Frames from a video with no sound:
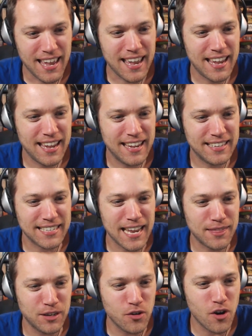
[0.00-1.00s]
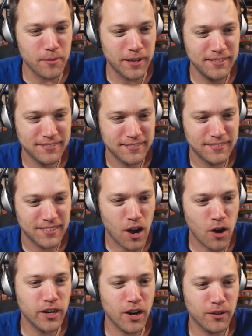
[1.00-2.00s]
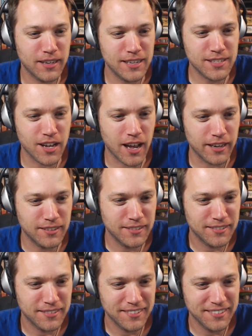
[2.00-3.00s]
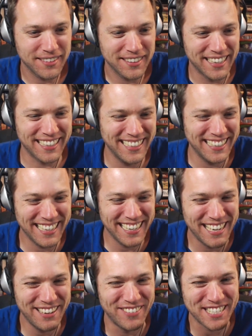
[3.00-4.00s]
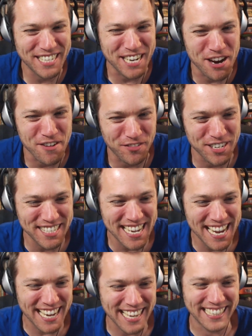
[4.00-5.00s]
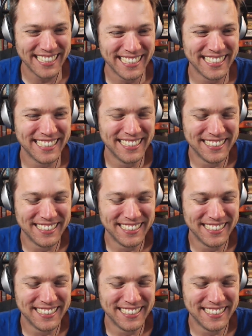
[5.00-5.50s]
Hey, it's Nathan Norman. Oh, no, he's gone. He was here for a second.